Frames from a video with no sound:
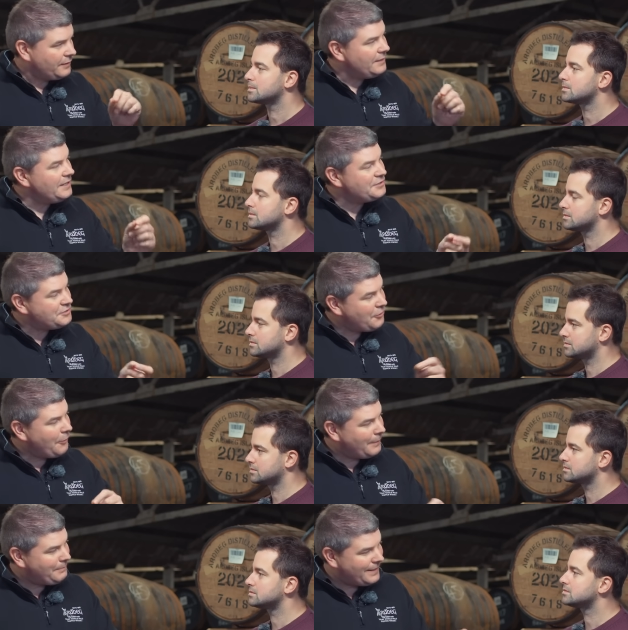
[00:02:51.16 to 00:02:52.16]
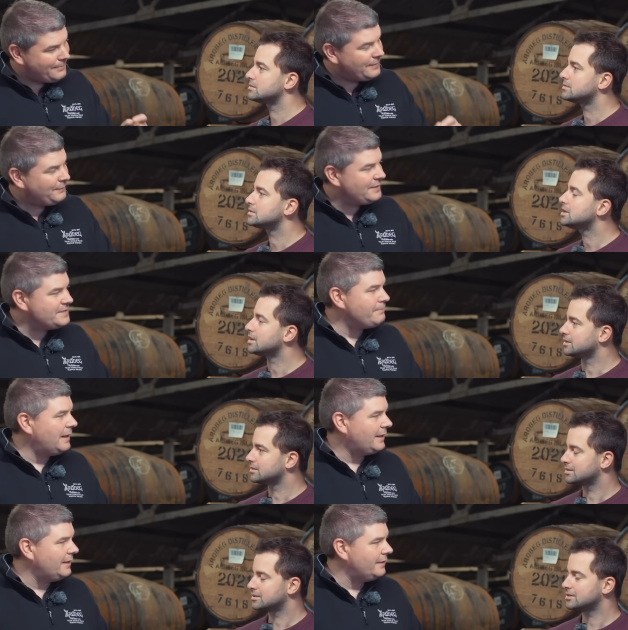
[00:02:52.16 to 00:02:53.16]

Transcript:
Speaker 1: of a 3-inch copper pipe that feeds back